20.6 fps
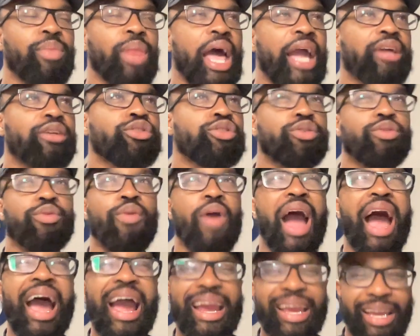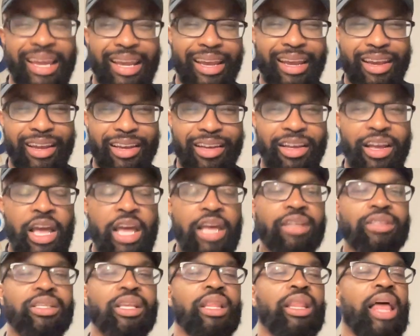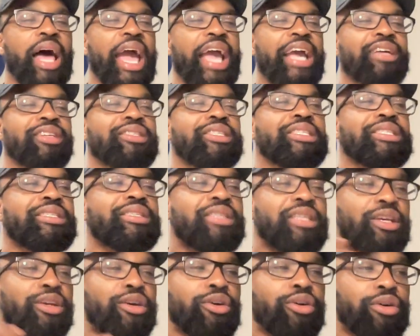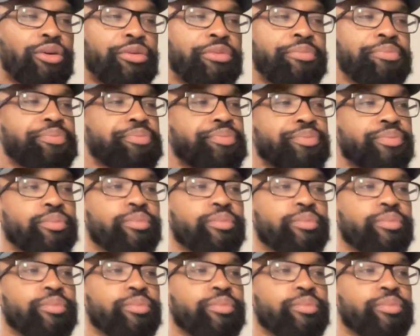like trying to like still